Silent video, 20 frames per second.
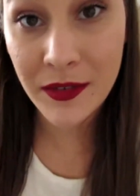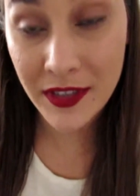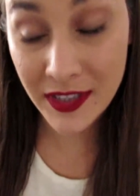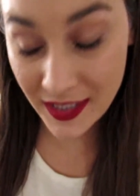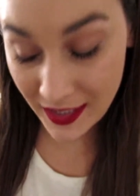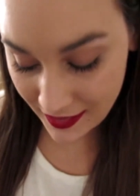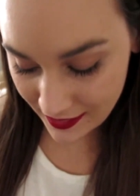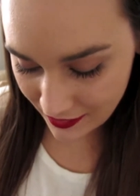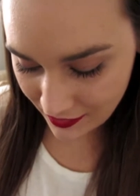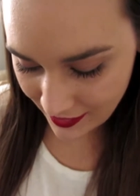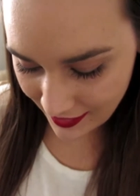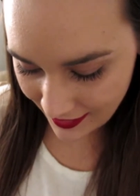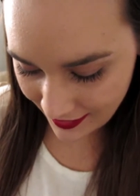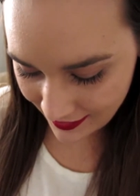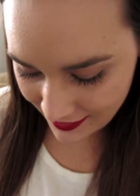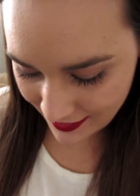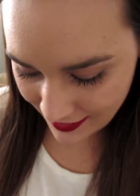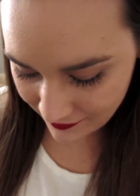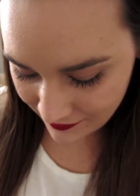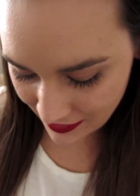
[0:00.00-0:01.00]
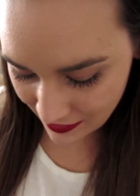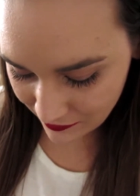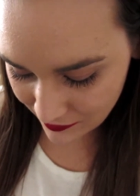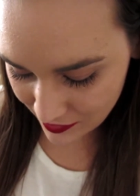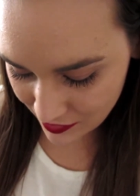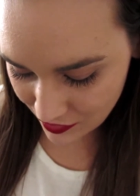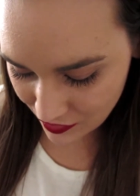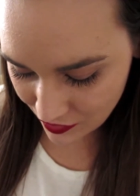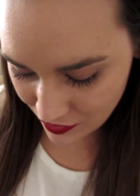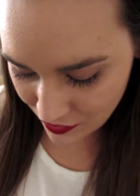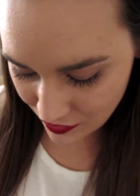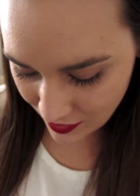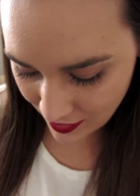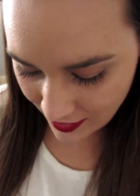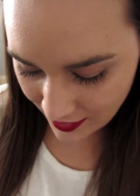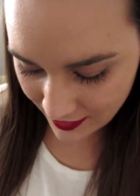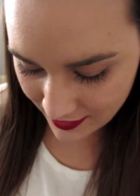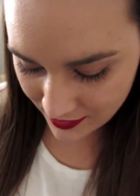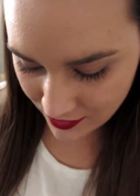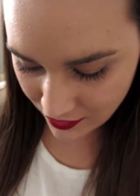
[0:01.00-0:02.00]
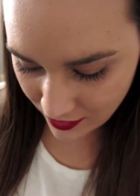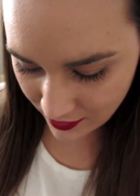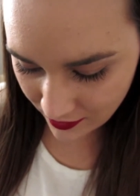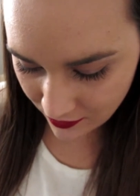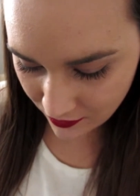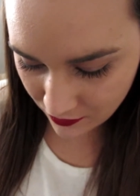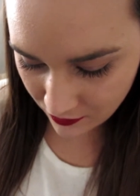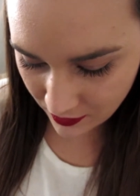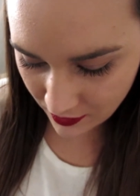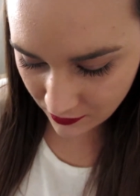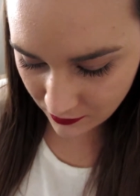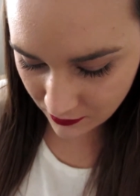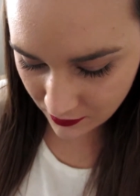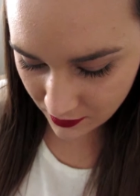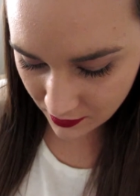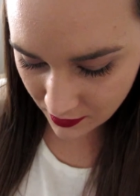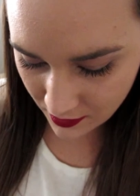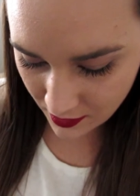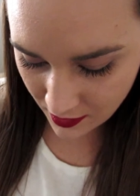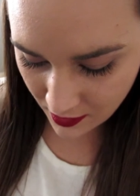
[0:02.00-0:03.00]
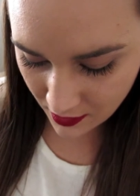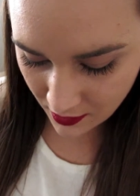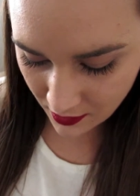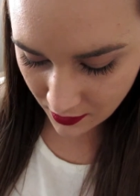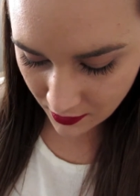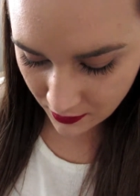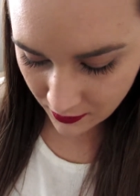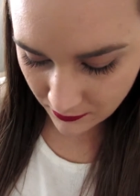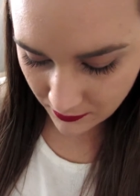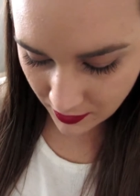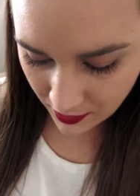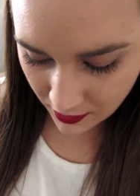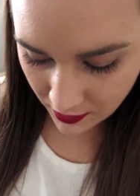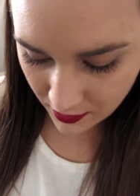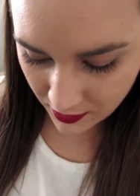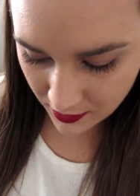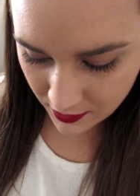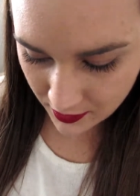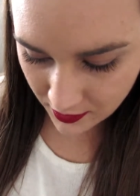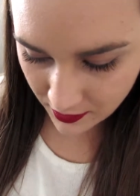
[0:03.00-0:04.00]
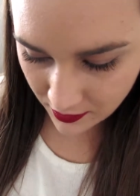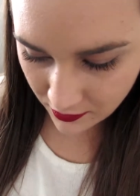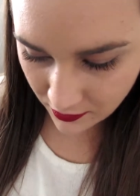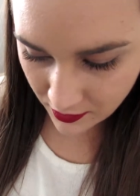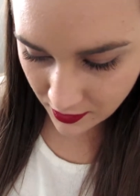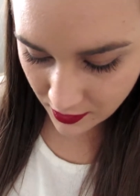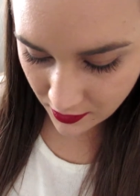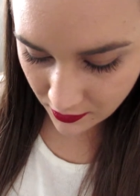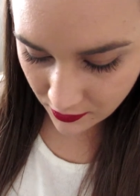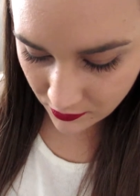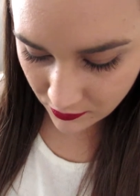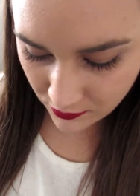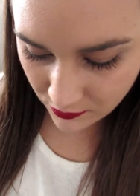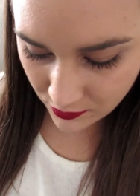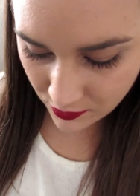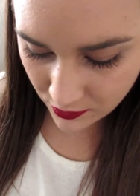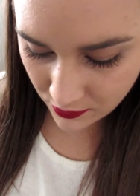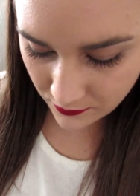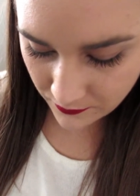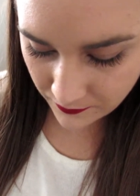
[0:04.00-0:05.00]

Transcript: excited okay I've never tried let's try the green one oh, goodness these are huge